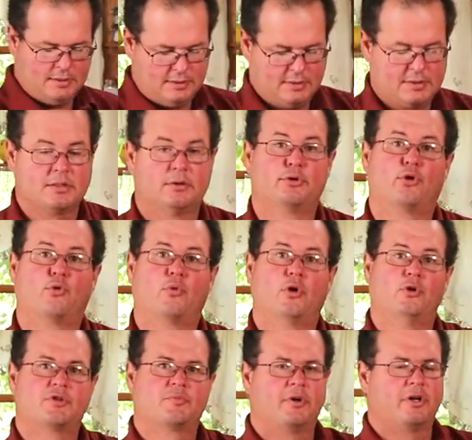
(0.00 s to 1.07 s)
Just a little
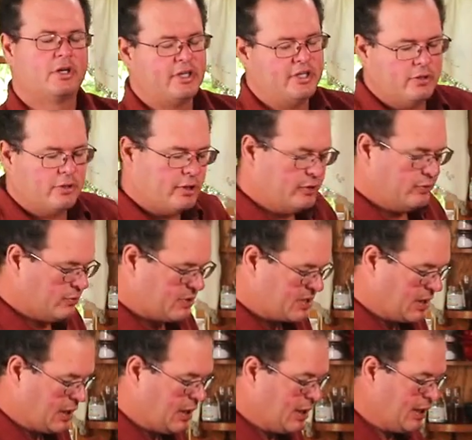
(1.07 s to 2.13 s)
rosemary. You could use
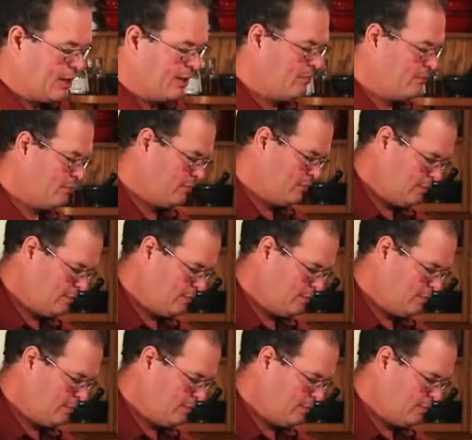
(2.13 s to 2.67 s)
thyme,